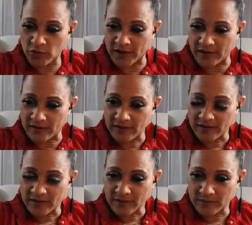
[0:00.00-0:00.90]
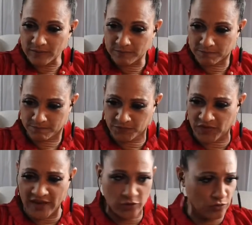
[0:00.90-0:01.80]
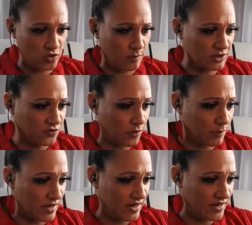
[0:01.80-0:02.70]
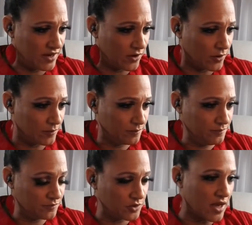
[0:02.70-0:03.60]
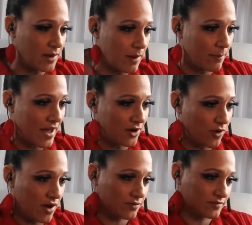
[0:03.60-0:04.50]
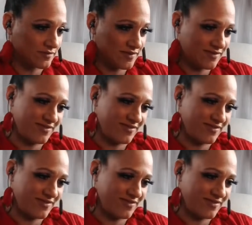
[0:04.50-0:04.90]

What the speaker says: doing? Thank you so much for being here. You like my background?